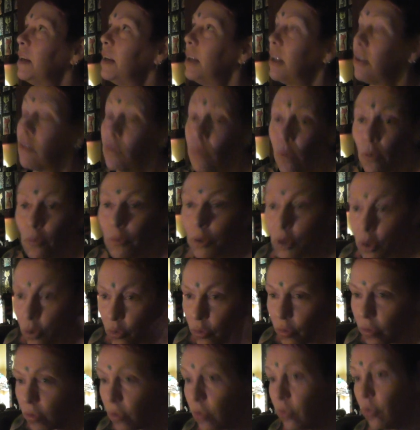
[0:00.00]
it's what we're
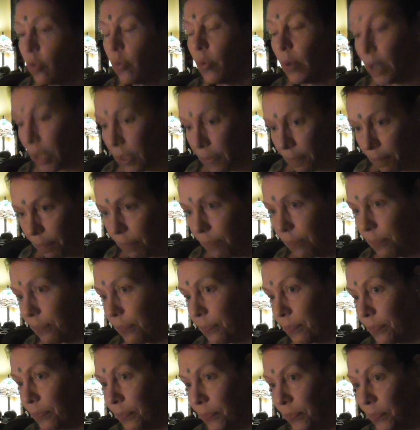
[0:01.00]
used to doing.
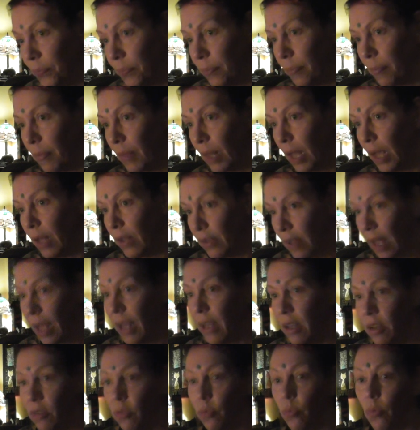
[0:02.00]
And
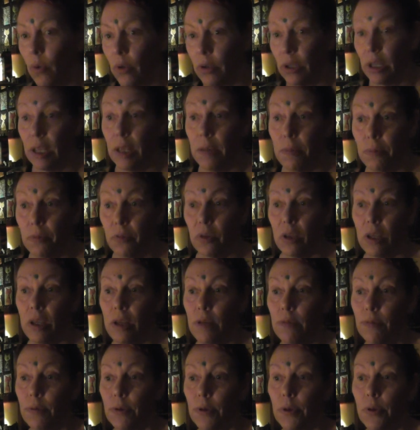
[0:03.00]
that is what keeps
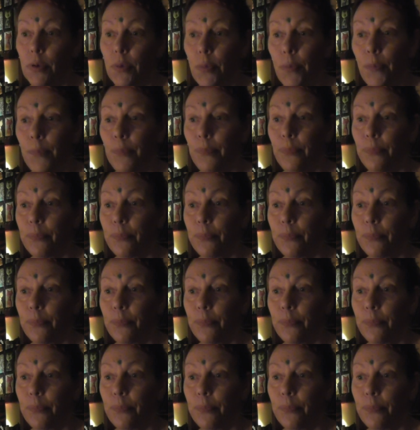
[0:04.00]
evil